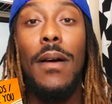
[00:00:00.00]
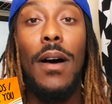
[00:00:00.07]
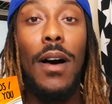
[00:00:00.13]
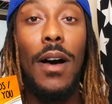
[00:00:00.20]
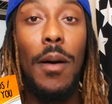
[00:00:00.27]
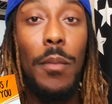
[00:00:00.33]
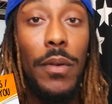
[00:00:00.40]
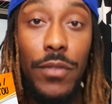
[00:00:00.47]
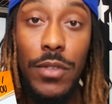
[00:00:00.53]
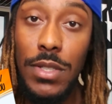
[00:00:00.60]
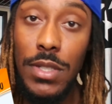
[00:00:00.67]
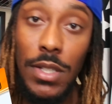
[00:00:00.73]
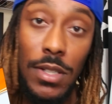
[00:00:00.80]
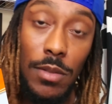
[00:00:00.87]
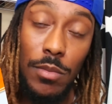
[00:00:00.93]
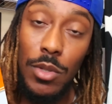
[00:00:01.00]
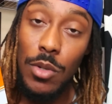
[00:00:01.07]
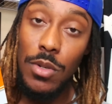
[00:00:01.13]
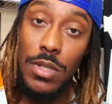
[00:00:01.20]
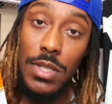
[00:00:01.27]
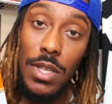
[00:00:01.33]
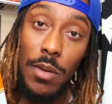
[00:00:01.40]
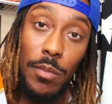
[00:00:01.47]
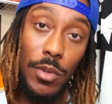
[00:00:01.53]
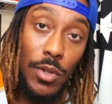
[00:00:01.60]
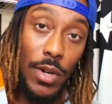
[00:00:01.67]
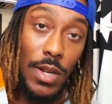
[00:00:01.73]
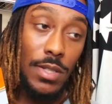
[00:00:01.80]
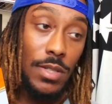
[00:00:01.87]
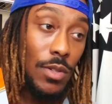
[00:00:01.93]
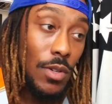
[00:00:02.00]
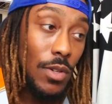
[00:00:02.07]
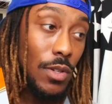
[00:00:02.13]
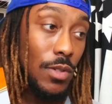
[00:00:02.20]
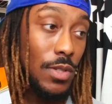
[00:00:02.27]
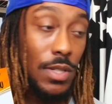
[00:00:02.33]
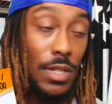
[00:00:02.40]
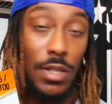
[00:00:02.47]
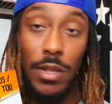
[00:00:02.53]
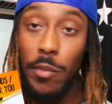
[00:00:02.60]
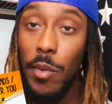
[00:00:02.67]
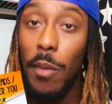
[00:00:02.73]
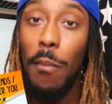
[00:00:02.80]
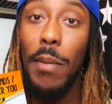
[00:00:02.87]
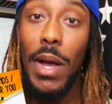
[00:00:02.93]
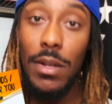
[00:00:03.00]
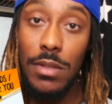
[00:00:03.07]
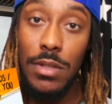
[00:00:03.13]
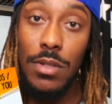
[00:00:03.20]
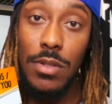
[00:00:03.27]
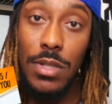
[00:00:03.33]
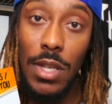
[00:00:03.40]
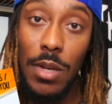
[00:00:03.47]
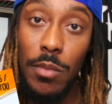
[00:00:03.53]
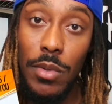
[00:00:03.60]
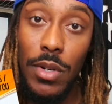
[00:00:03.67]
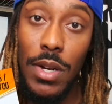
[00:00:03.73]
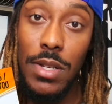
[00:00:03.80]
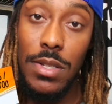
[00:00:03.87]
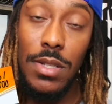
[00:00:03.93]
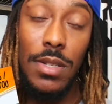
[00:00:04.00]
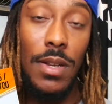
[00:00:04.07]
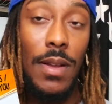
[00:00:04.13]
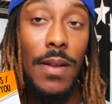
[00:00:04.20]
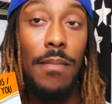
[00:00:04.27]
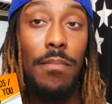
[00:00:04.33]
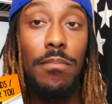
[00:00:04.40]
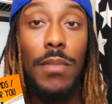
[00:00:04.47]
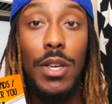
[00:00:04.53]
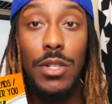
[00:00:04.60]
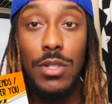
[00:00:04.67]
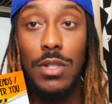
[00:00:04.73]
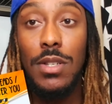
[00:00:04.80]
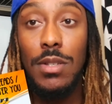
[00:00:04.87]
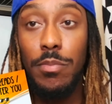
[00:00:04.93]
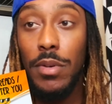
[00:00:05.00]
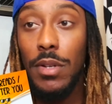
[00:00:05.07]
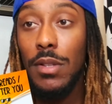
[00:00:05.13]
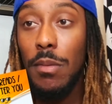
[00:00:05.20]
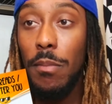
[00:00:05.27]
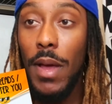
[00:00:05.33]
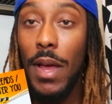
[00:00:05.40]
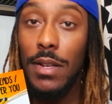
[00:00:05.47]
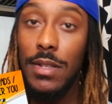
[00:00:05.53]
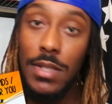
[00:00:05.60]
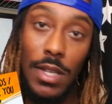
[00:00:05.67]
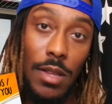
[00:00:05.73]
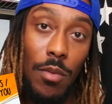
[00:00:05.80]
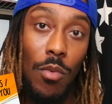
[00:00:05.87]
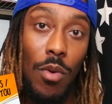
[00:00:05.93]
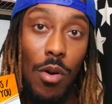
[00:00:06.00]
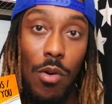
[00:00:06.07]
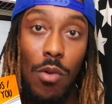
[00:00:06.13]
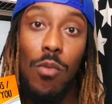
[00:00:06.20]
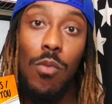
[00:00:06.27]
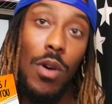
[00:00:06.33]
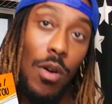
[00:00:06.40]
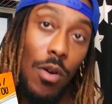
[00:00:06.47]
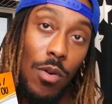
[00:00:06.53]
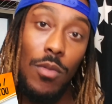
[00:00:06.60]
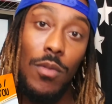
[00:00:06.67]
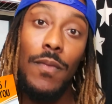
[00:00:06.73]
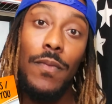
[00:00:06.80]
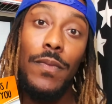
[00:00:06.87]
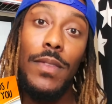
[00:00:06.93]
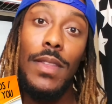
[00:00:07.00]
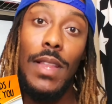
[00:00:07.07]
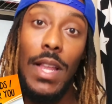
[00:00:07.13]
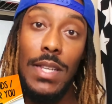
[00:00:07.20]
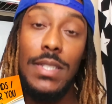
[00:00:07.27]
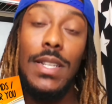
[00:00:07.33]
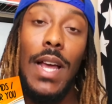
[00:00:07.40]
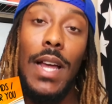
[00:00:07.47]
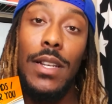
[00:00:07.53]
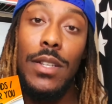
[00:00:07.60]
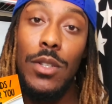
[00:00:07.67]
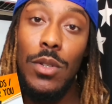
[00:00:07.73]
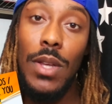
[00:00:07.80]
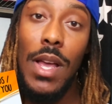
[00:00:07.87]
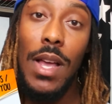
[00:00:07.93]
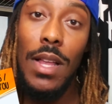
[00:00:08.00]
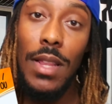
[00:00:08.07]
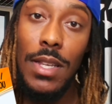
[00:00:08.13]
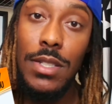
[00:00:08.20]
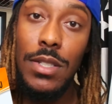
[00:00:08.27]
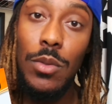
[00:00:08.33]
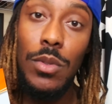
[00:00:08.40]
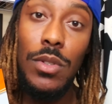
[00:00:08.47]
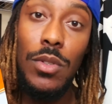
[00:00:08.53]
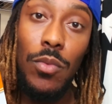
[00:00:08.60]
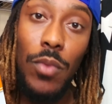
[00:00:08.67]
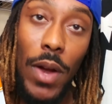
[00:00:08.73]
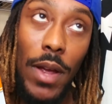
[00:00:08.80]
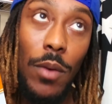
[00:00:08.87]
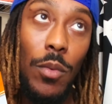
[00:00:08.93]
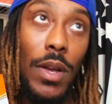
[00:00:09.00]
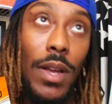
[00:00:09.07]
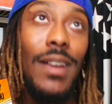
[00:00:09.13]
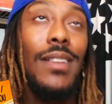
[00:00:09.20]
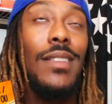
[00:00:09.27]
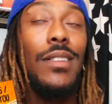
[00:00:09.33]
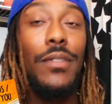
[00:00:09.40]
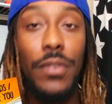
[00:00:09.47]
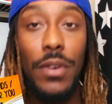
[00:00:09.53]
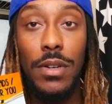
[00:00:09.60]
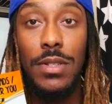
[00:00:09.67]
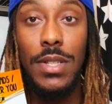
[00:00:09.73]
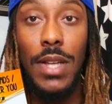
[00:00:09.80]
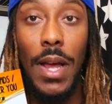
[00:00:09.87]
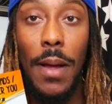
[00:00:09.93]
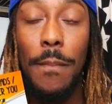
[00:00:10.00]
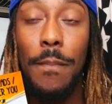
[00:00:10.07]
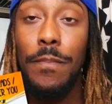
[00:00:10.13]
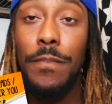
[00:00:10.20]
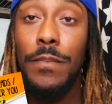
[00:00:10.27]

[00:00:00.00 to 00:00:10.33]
If you see them doing something crazy, or you see them about to do something crazy, make sure you pull them back, tell them, whoa, let's not do that. Let's do it the right way the first time.